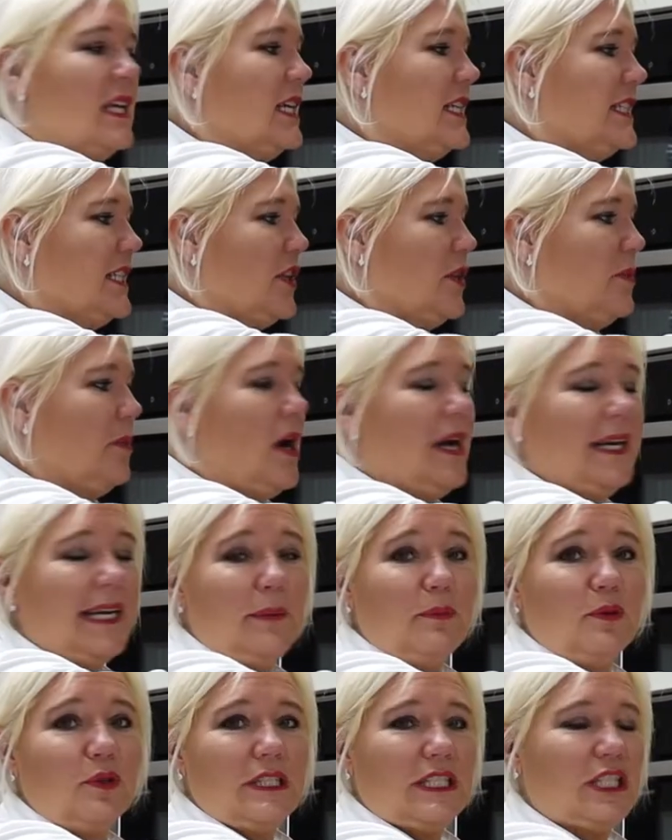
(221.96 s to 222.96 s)
So the
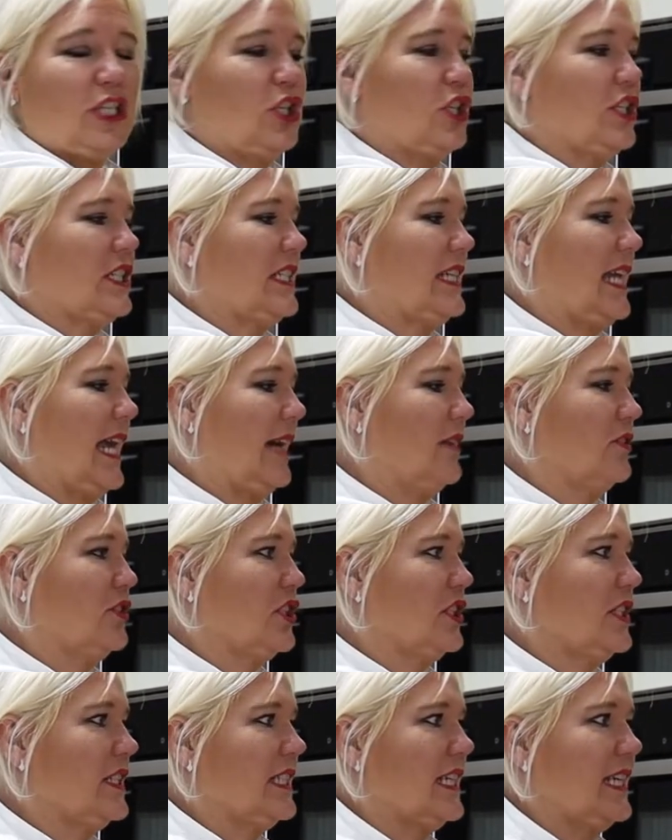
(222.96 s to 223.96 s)
pineapple's cooked now. As you
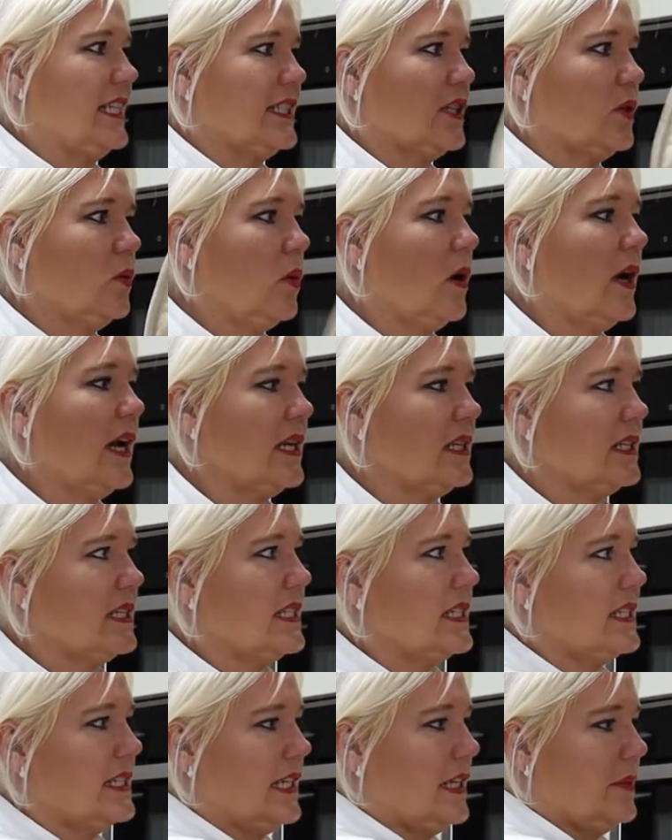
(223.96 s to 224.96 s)
can see, it's quite a
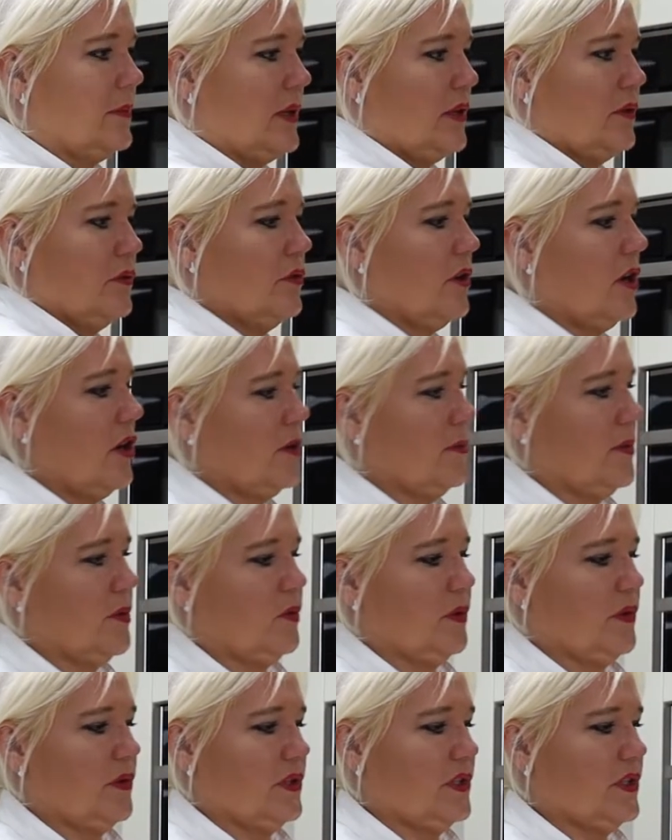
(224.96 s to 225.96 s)
steamy environment
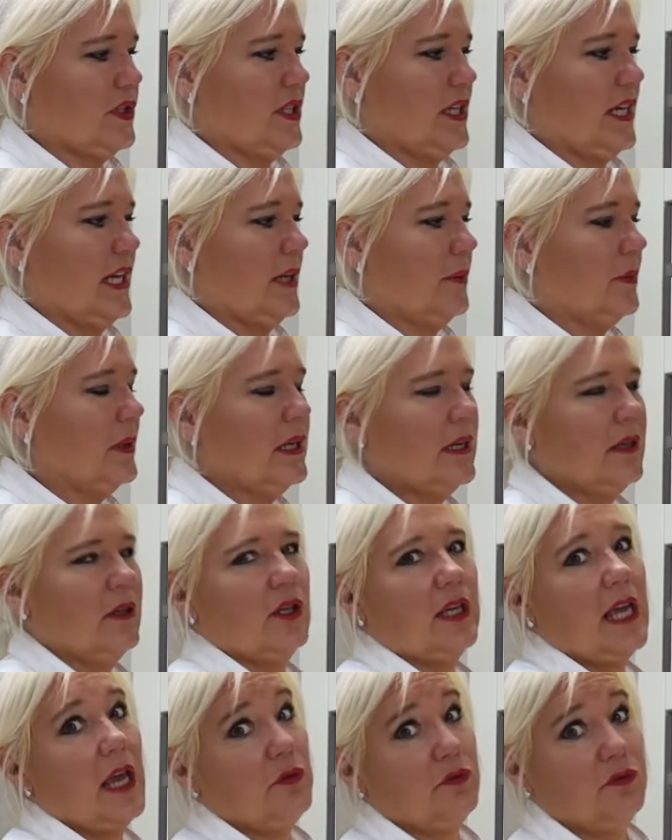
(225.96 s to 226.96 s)
with the steam. You
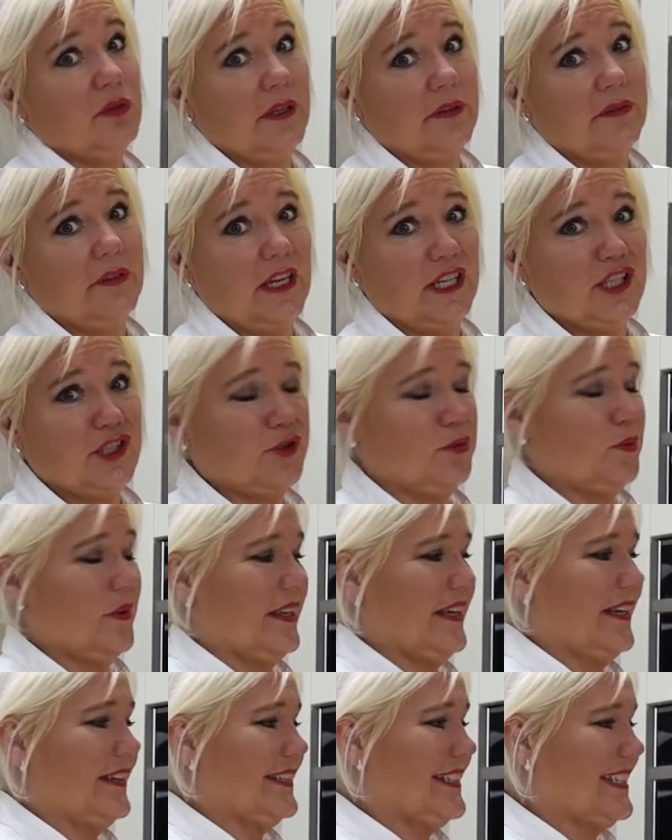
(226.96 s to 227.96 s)
get a free facial with
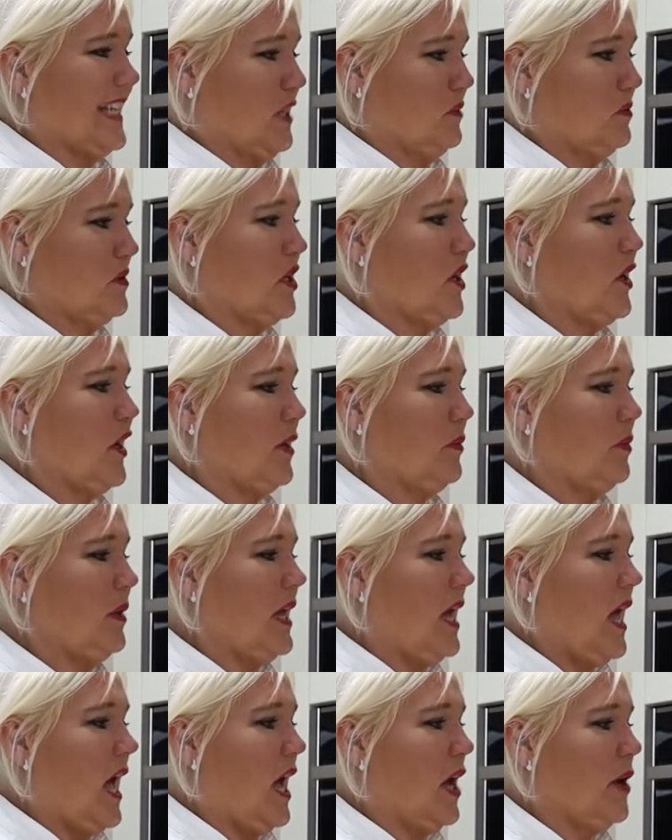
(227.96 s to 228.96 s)
it at the same time,
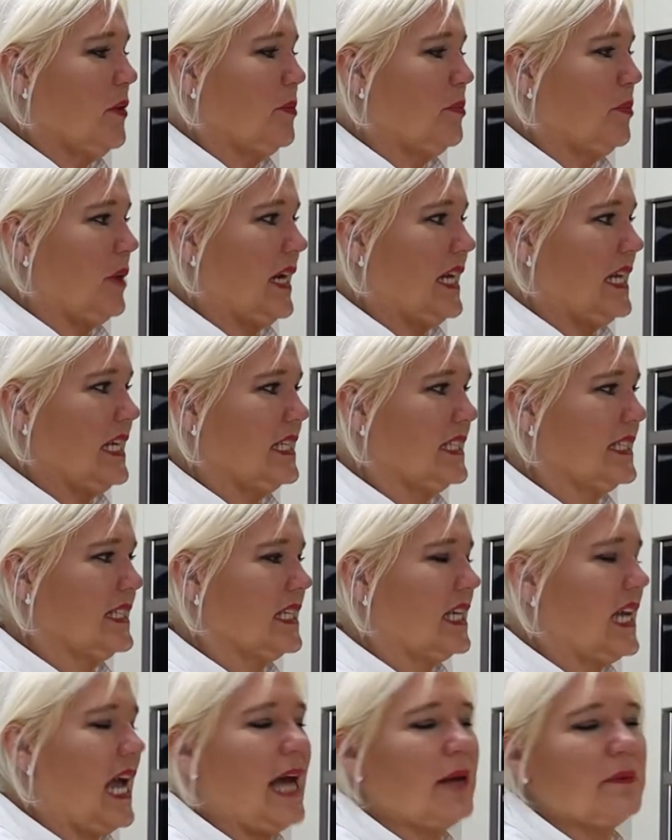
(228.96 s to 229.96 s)
but it's
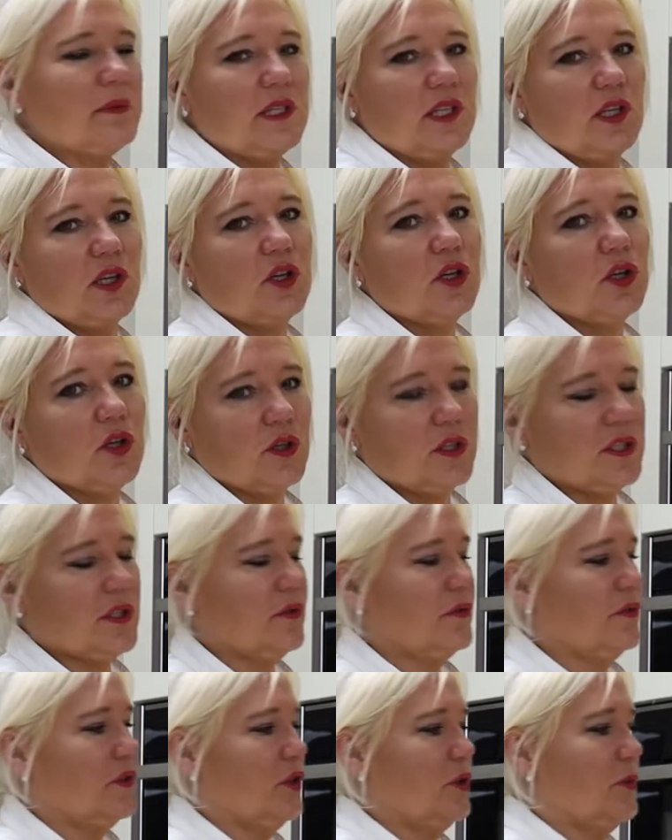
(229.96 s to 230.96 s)
absolutely cooks the
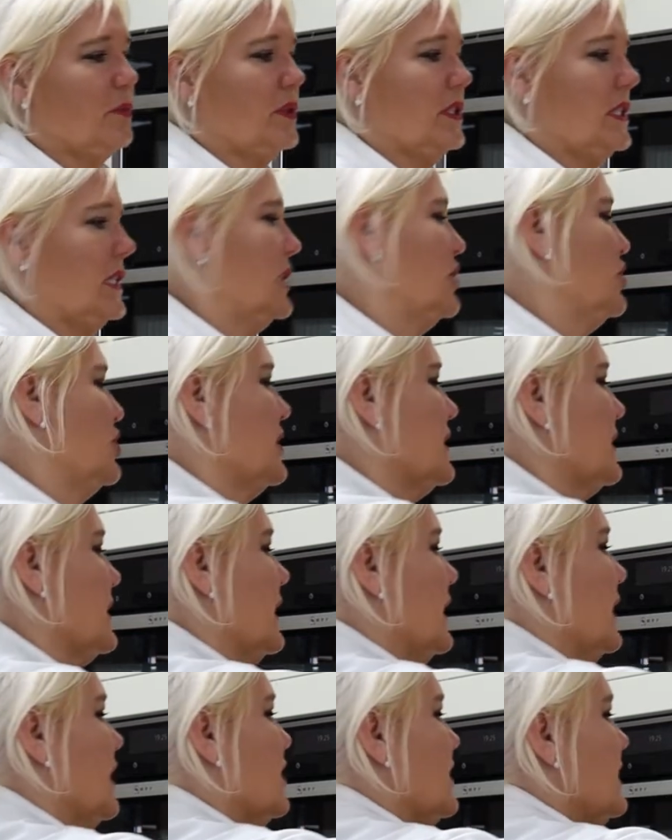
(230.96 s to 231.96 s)
food
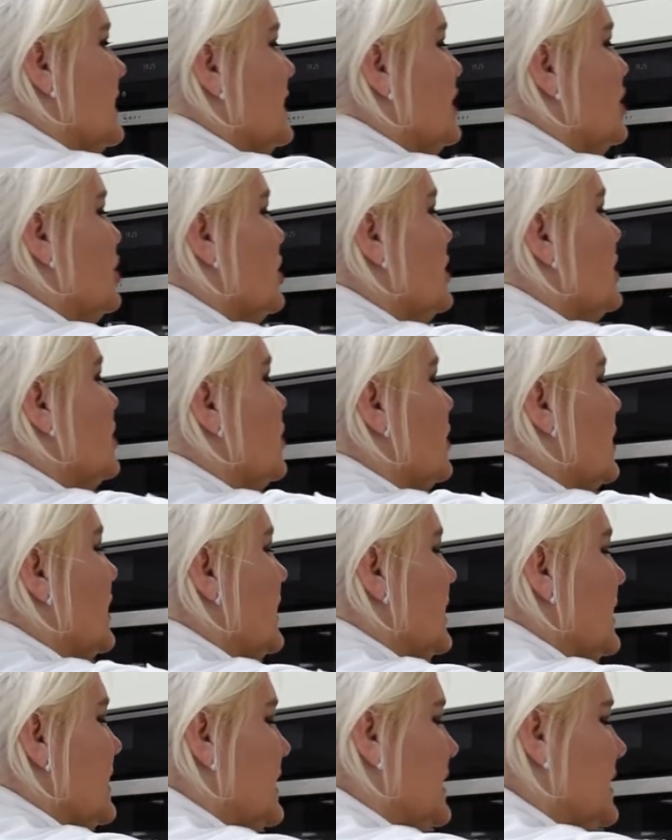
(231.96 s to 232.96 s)
deliciously because it's just
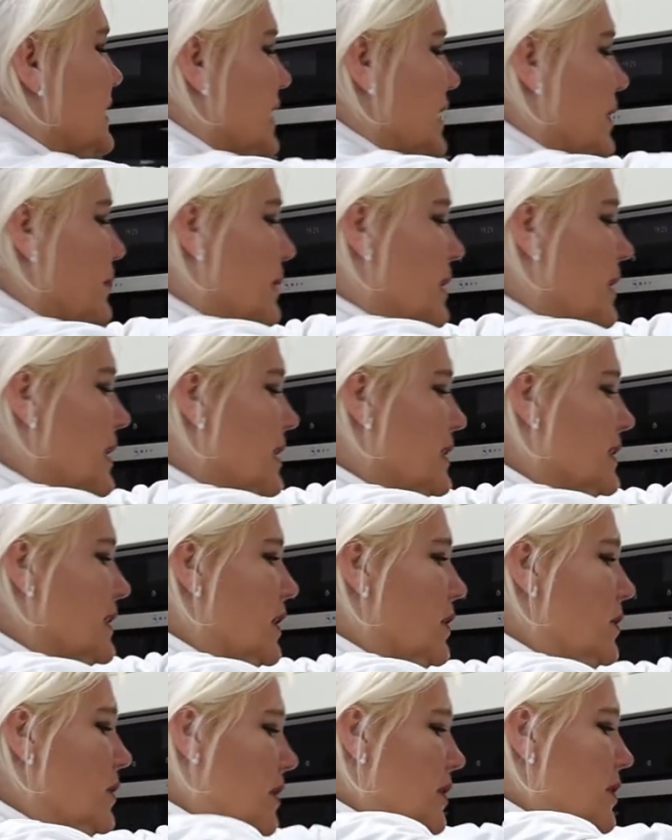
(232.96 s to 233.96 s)
cooking in steam.
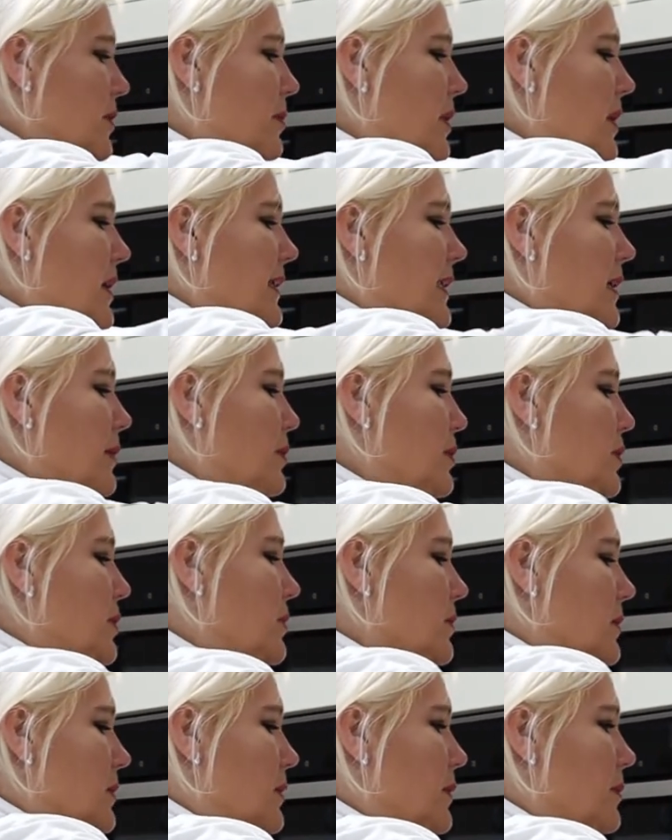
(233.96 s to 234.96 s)
So the
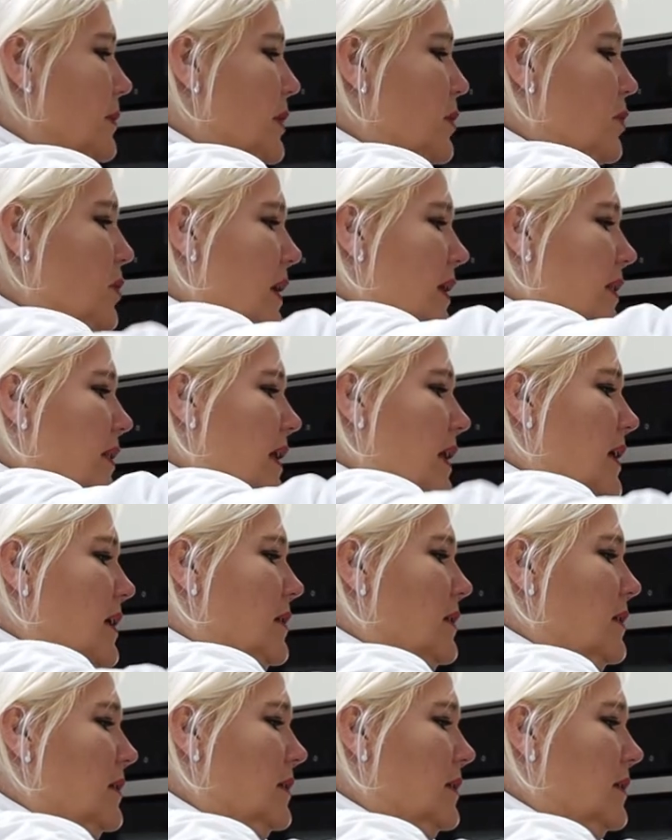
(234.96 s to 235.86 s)
pineapple right there